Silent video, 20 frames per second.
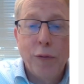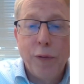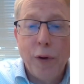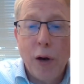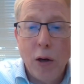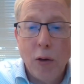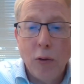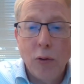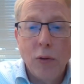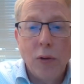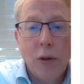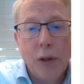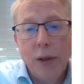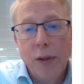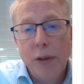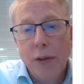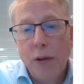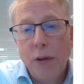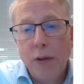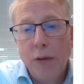foul
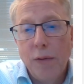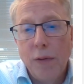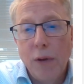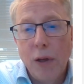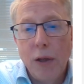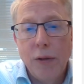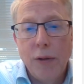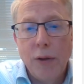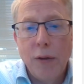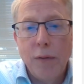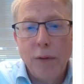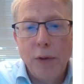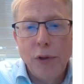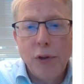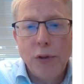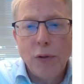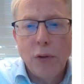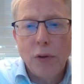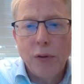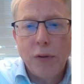in a relatively
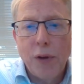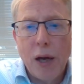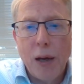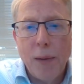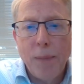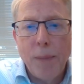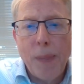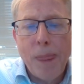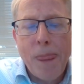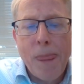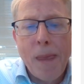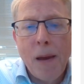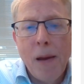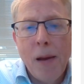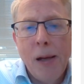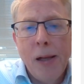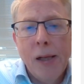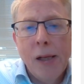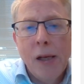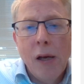short time.
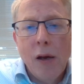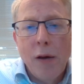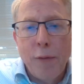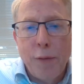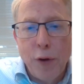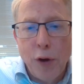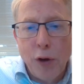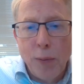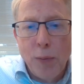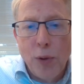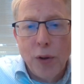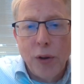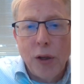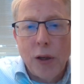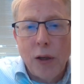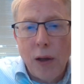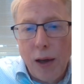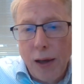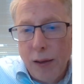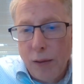Furthermore, the
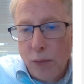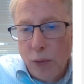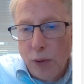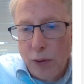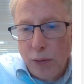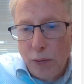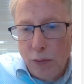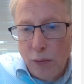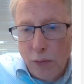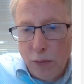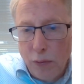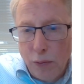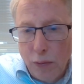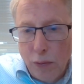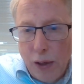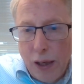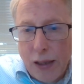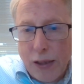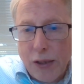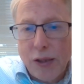client wanted
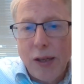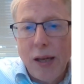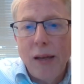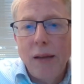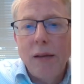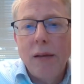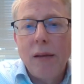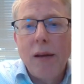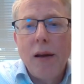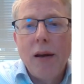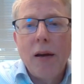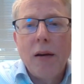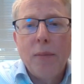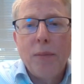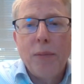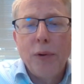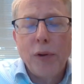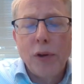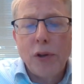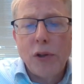to extend their
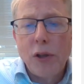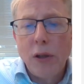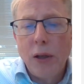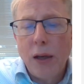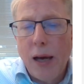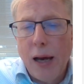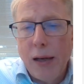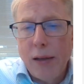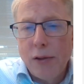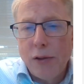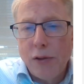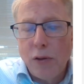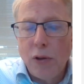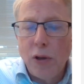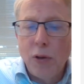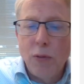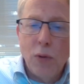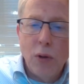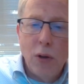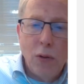production line, so
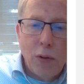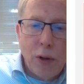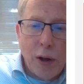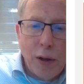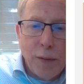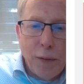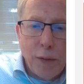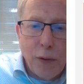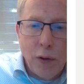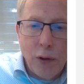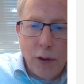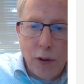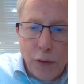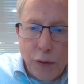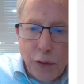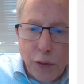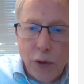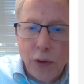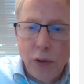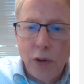they were looking for an
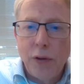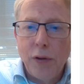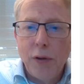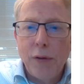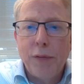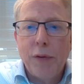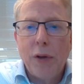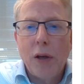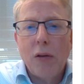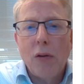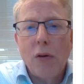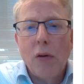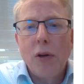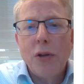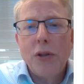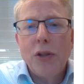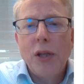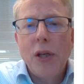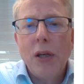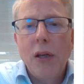alternative
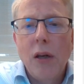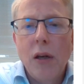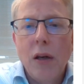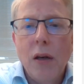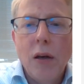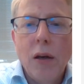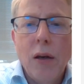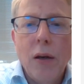technology